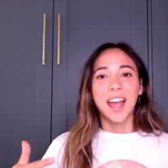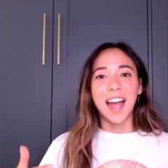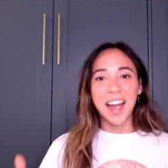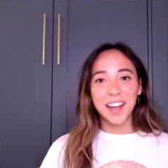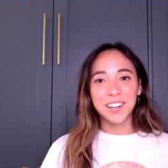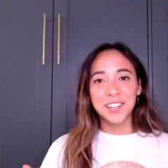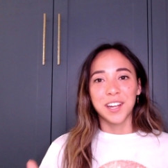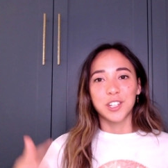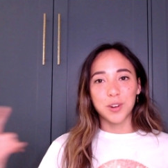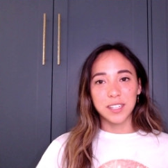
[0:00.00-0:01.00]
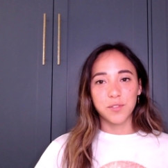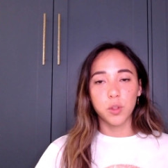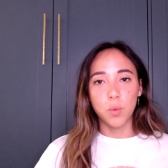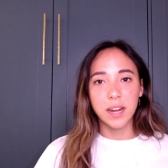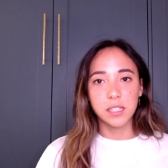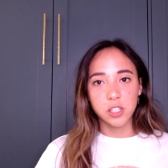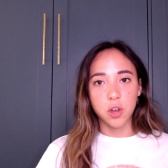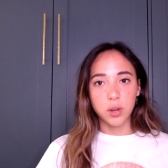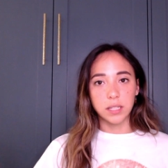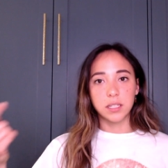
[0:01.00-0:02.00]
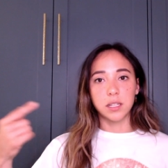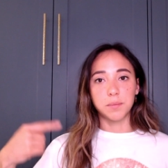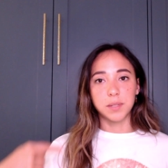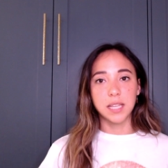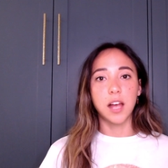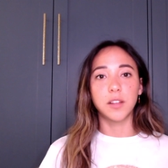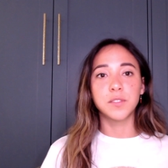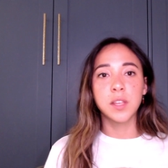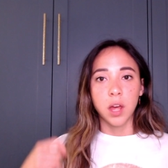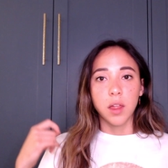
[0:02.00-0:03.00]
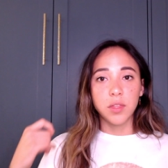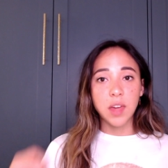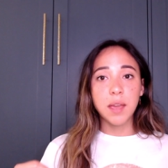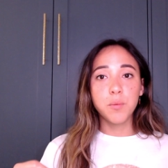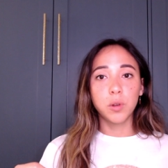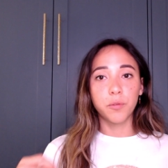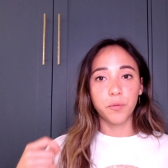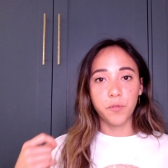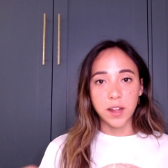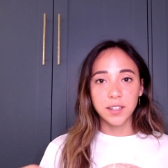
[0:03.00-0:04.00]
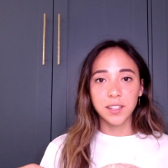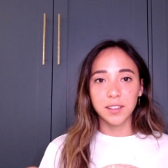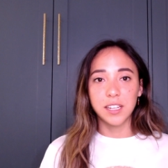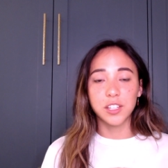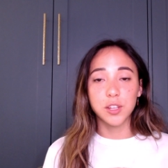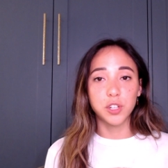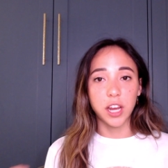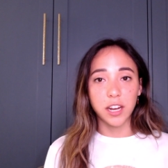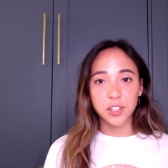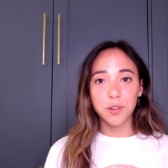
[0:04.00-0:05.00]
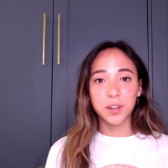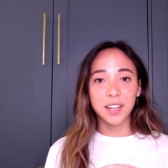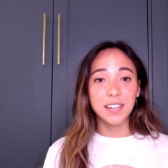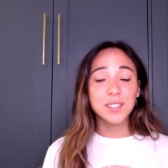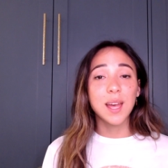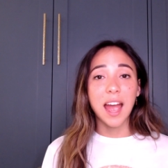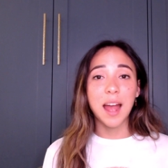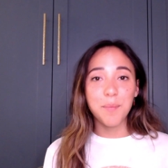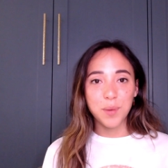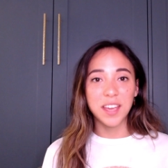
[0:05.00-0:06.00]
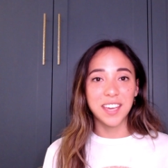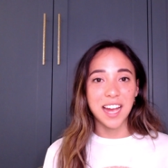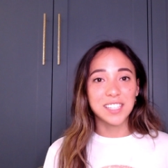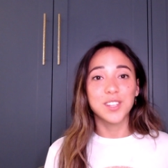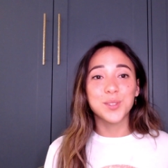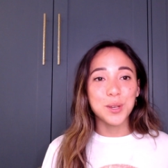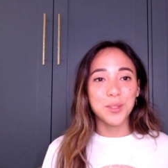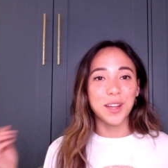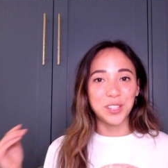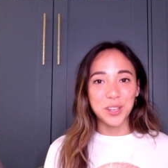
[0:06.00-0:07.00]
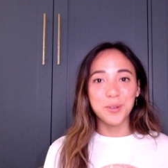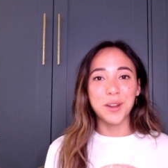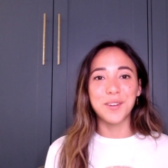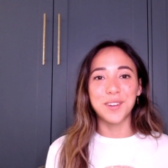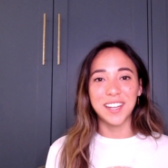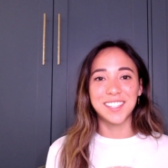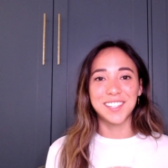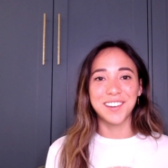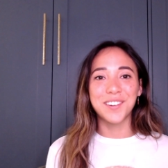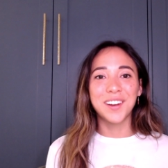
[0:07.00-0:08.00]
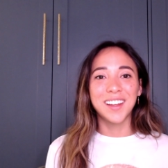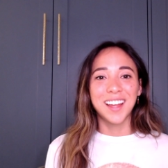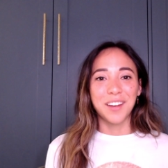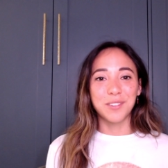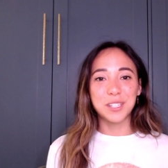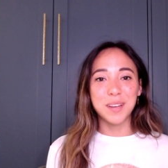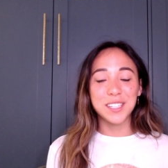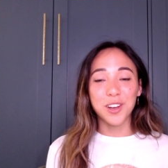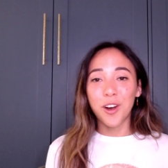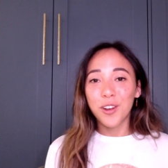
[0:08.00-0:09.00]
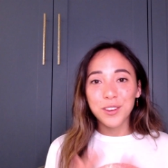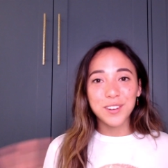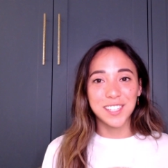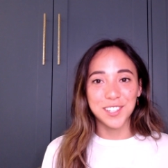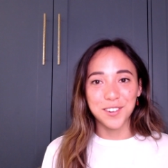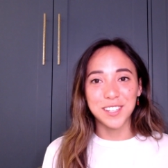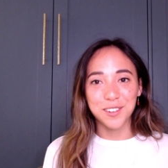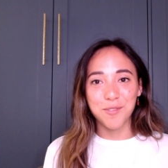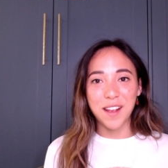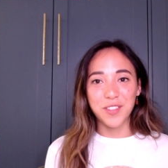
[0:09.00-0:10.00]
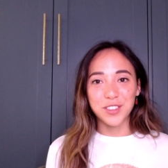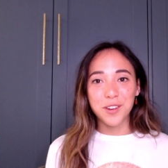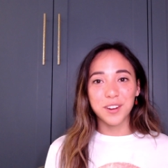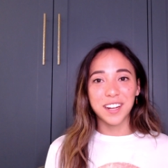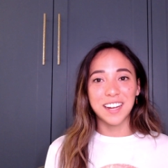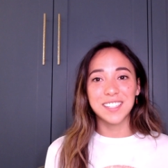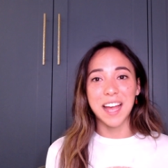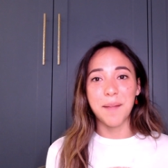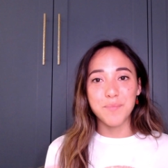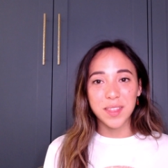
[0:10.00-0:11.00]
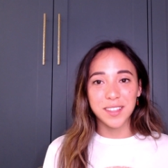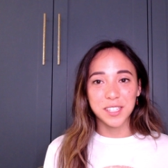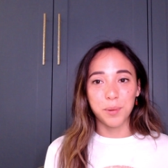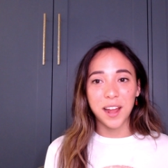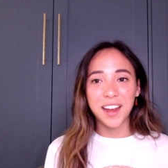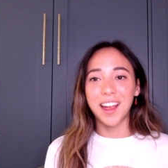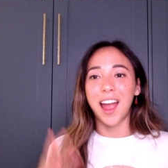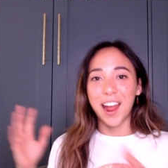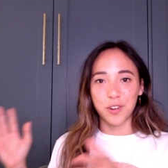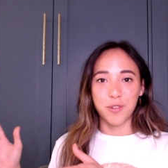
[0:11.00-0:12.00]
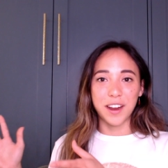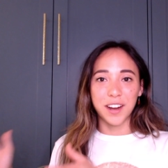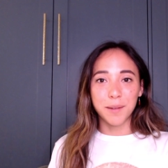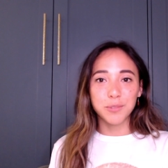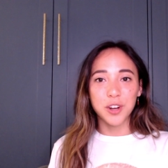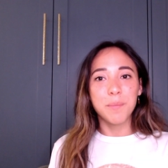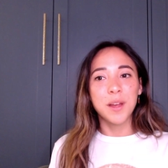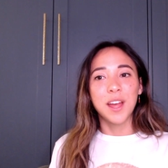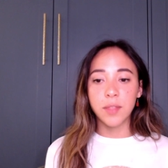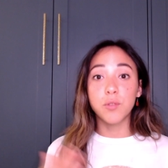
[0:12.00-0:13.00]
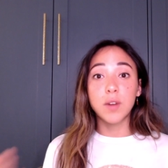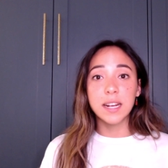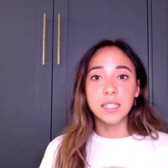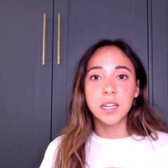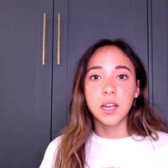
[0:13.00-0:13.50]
and transfer the whitelist token to themselves. They will fund the associated token account and pay gas so that you don't need to which means all you need to do is create the token account and mint the supply and create Gumdrop. And the rest